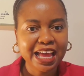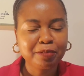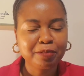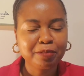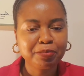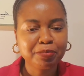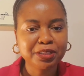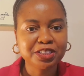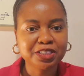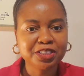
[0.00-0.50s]

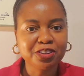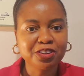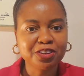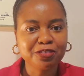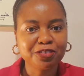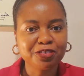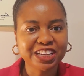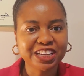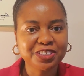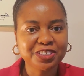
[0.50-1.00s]
And please don't
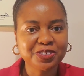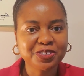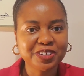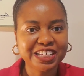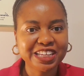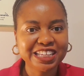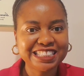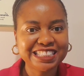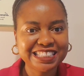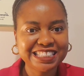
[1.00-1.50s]
forget to
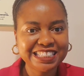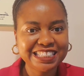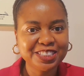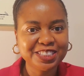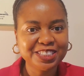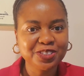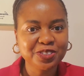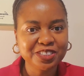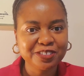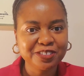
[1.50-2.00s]
hit the
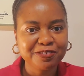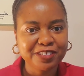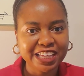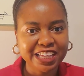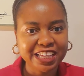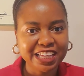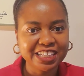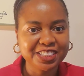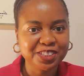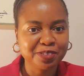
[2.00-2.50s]

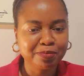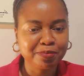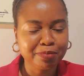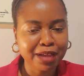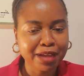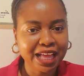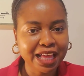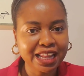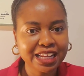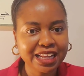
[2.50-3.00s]
notification
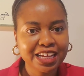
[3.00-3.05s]
bell